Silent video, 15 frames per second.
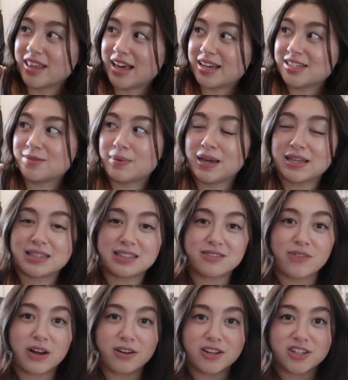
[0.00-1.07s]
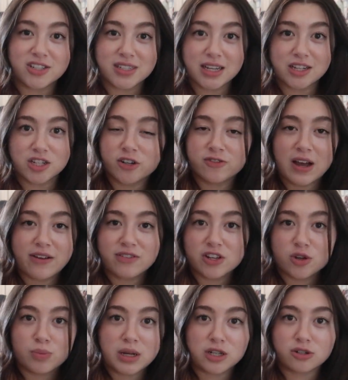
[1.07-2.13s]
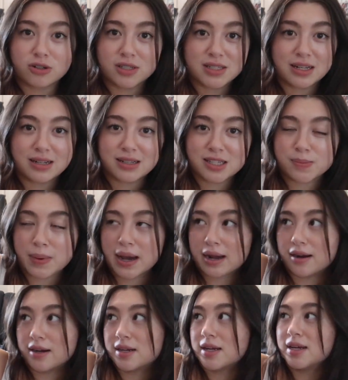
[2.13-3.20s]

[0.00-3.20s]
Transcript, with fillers: this because it's very just like Djerf Avenue Pinterest inspired,